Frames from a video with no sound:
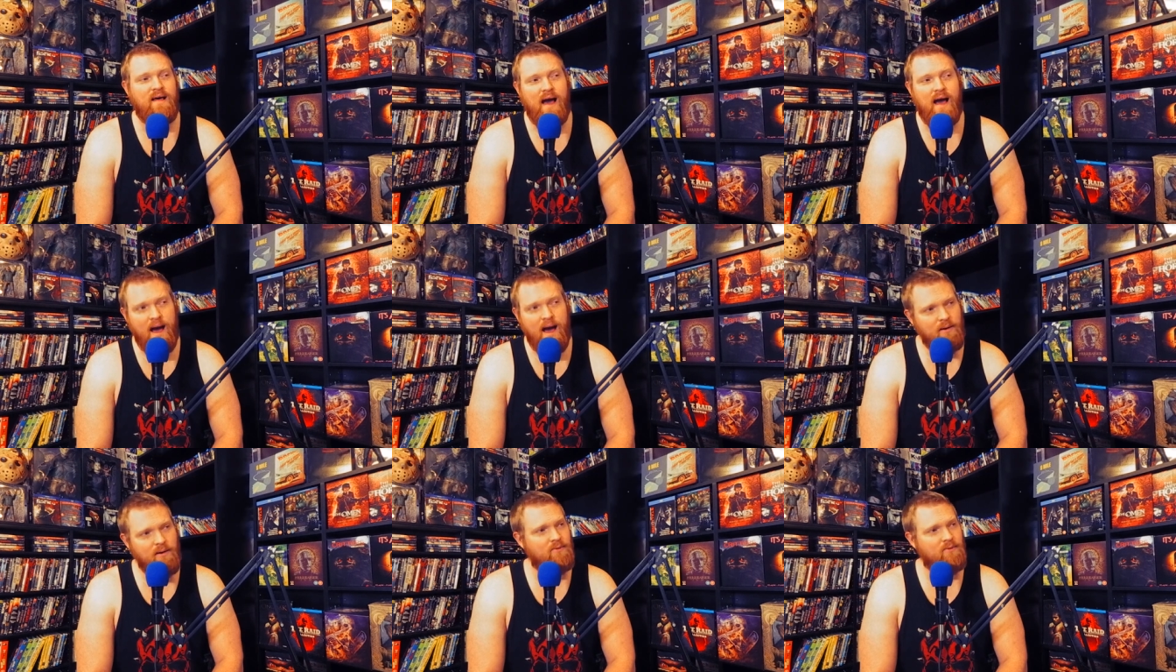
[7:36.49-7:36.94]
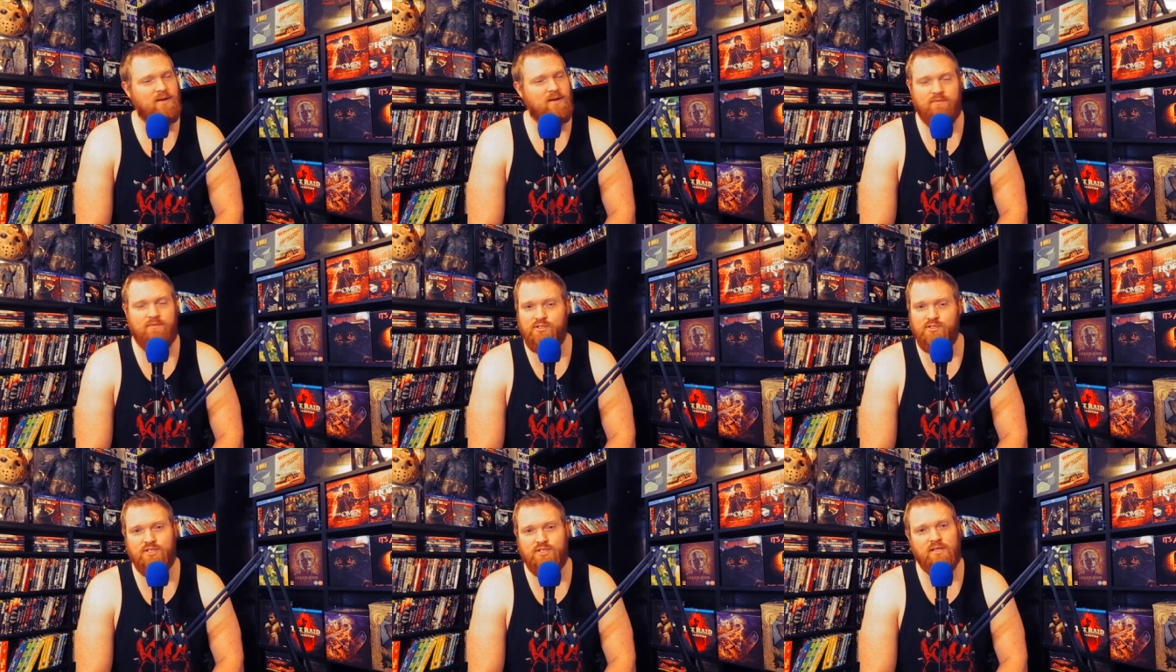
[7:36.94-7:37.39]
I don't give a
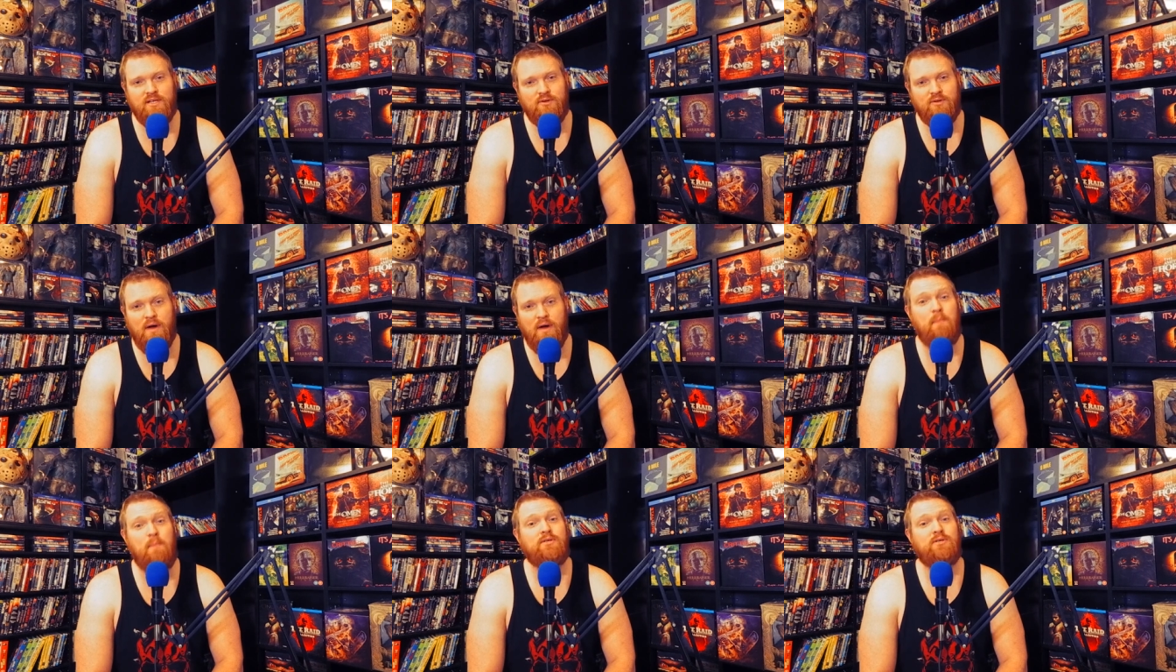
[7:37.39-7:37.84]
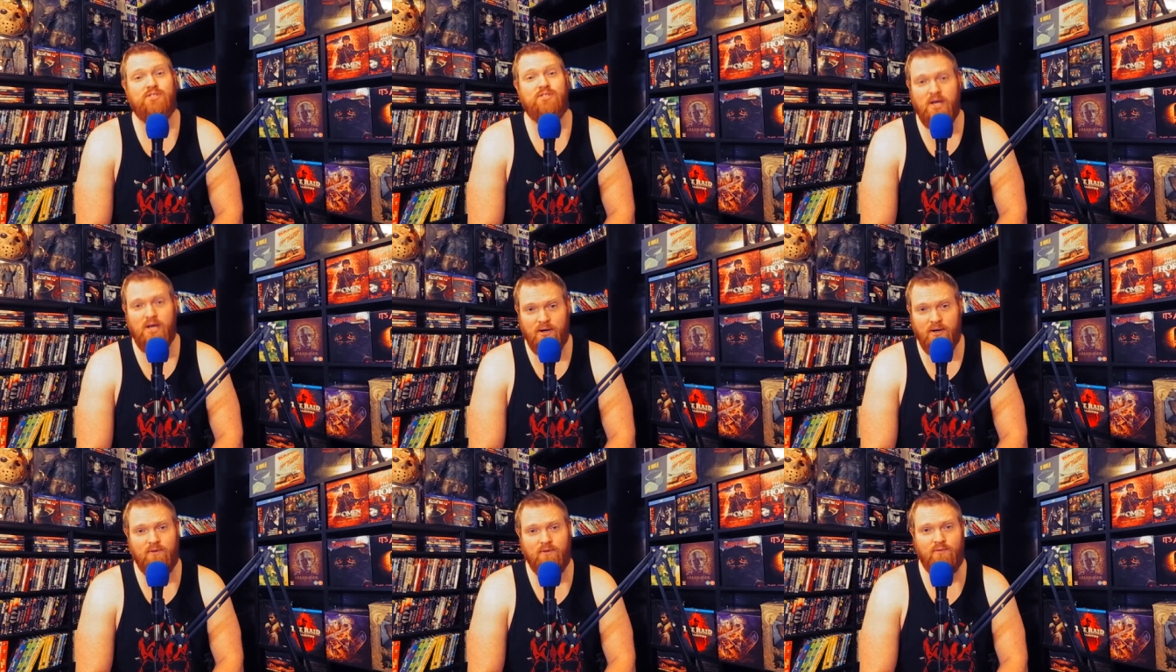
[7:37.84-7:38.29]
shit, dude. I'm a
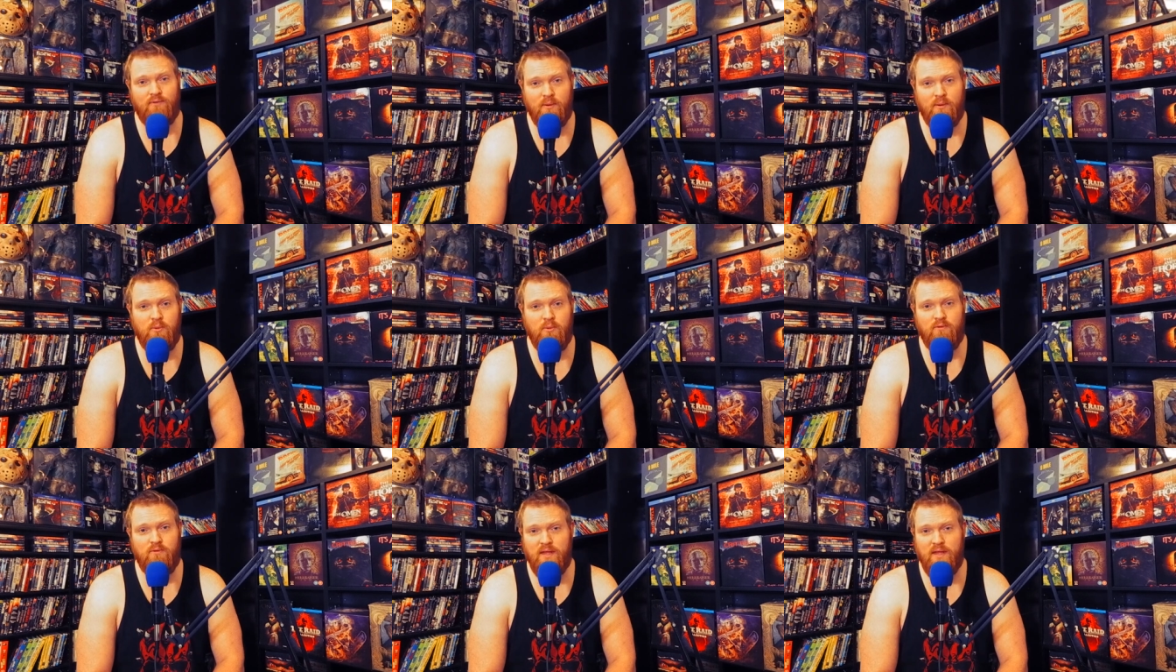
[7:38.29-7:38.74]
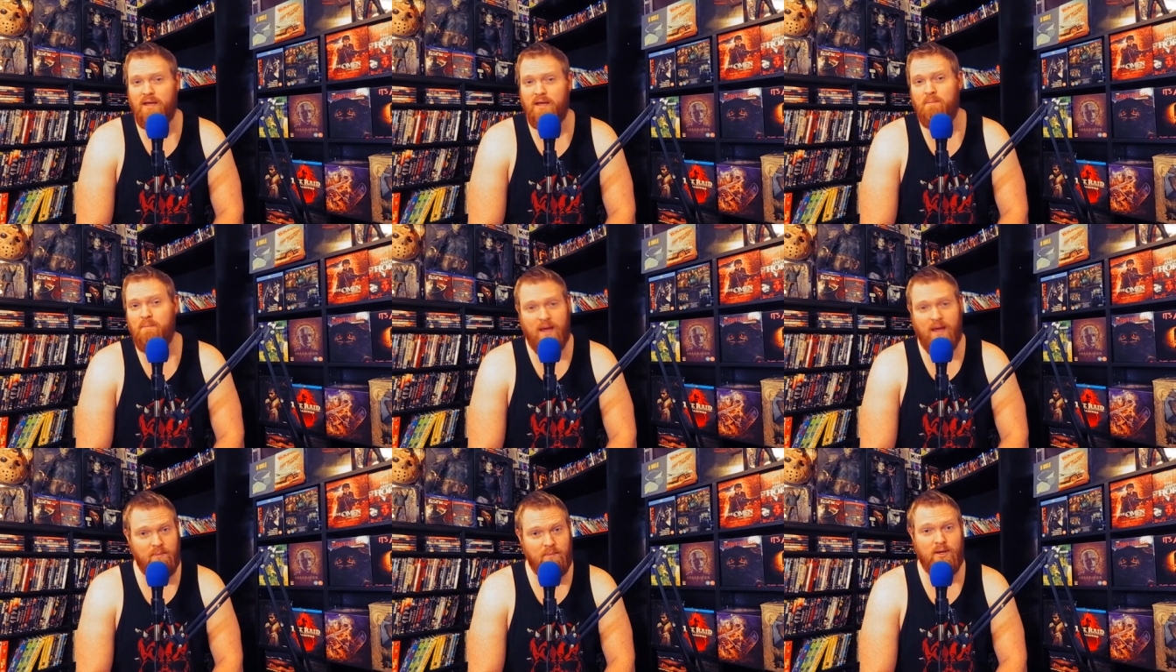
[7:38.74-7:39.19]
sucker for a movie that can
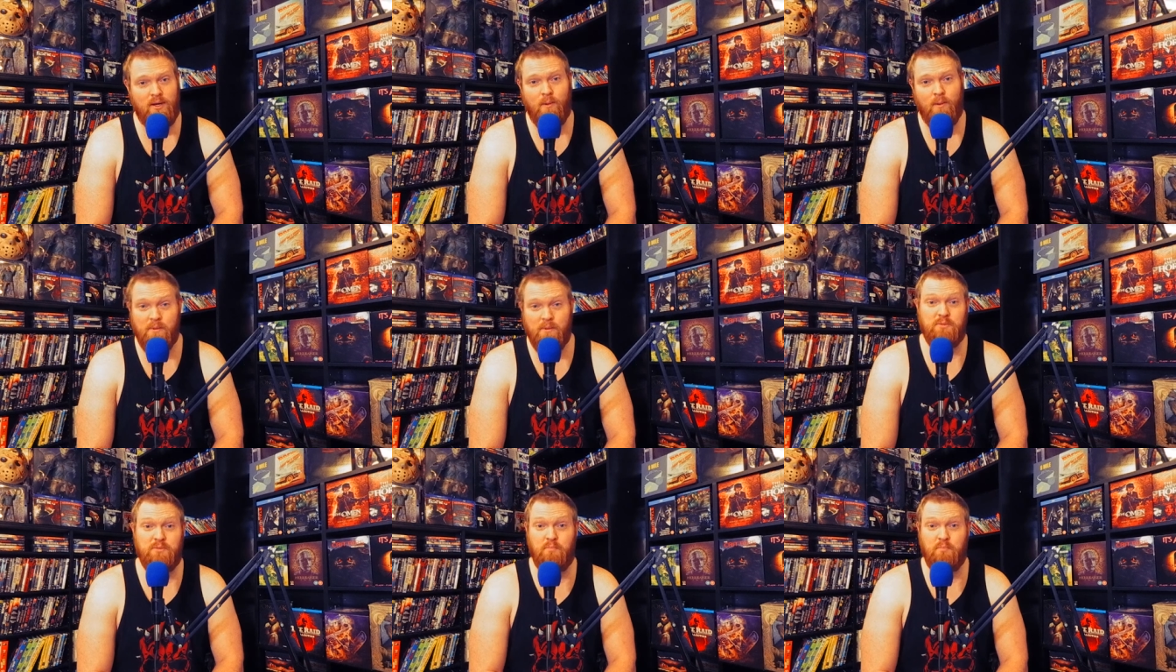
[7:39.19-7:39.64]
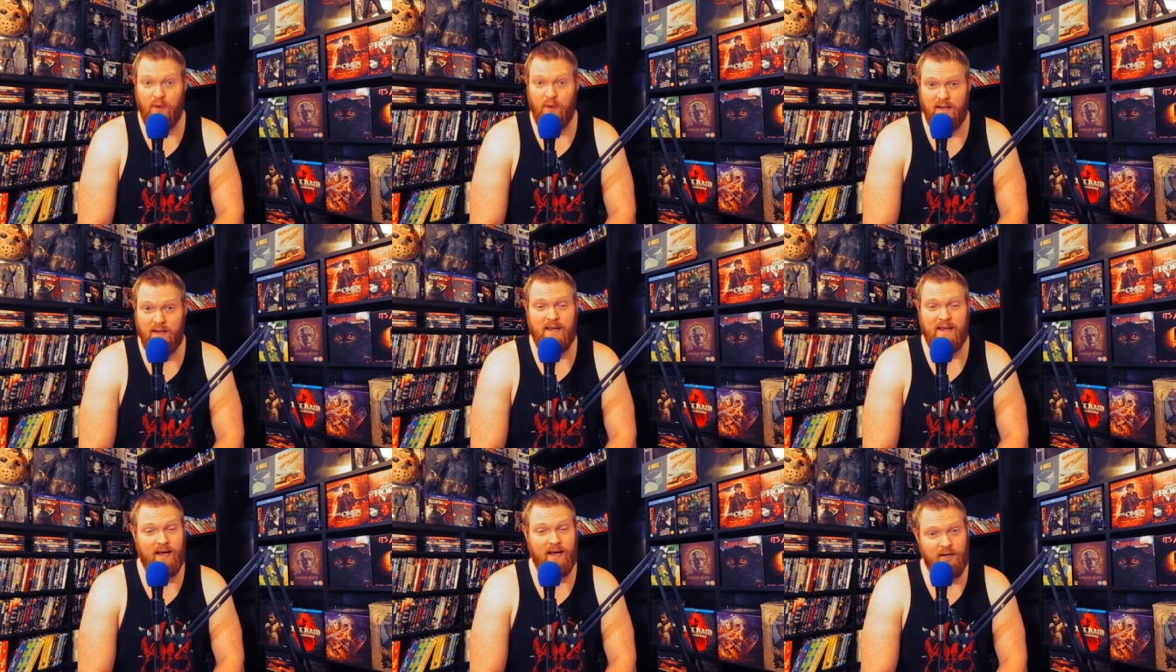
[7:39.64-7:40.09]
make me almost break
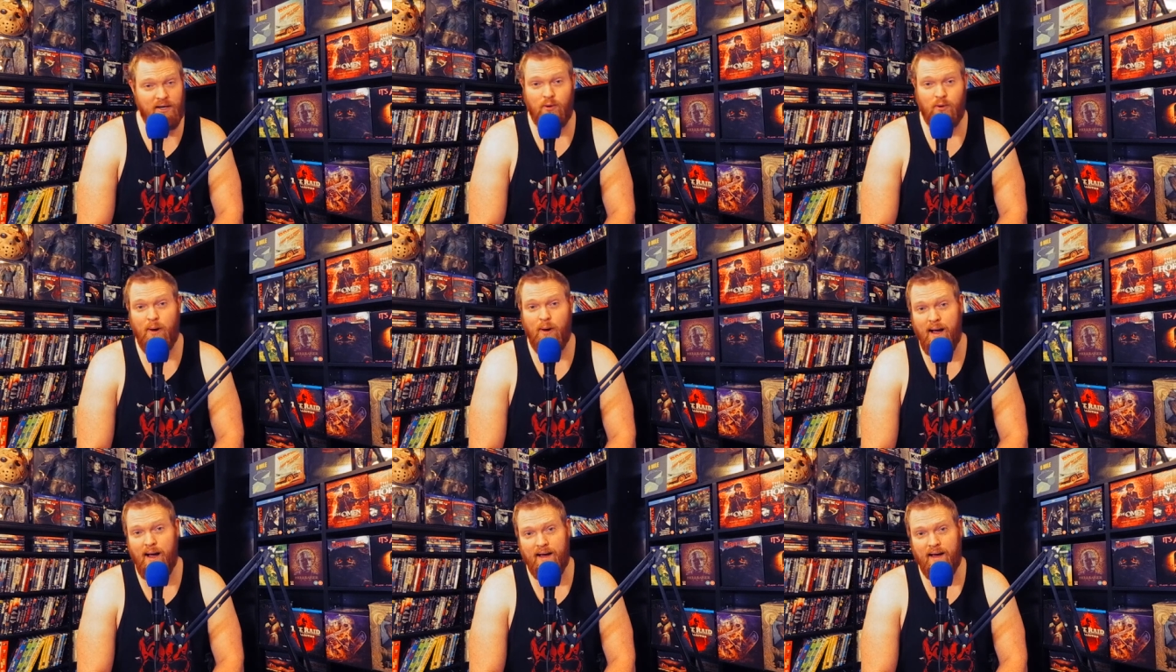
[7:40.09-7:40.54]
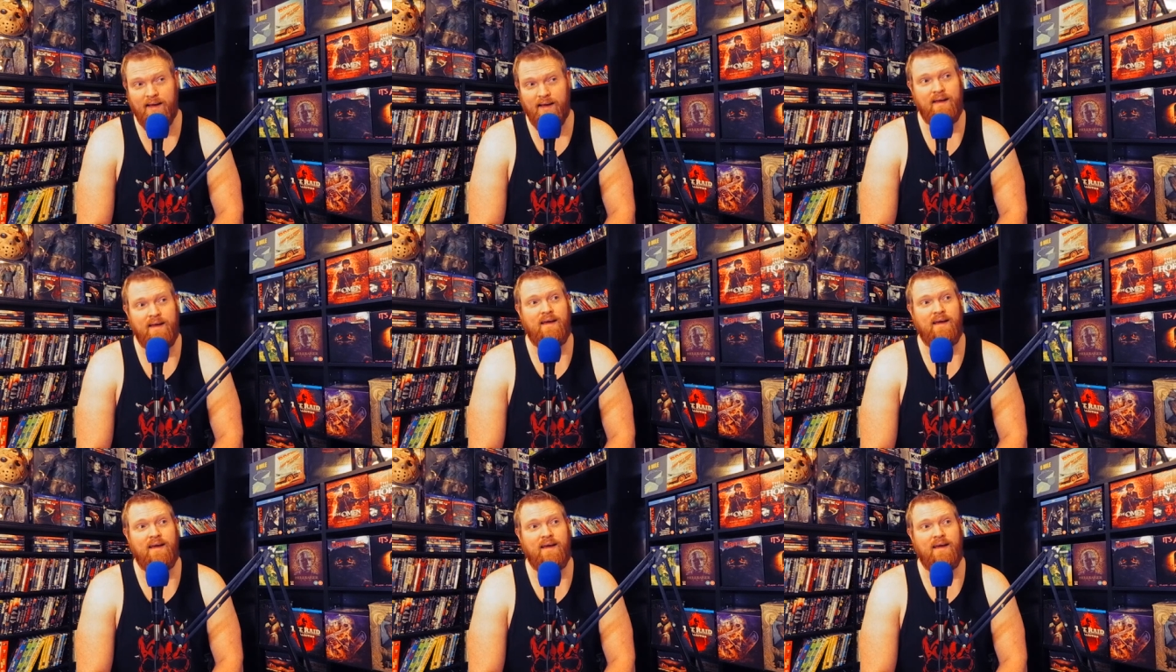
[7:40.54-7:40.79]
down and cry.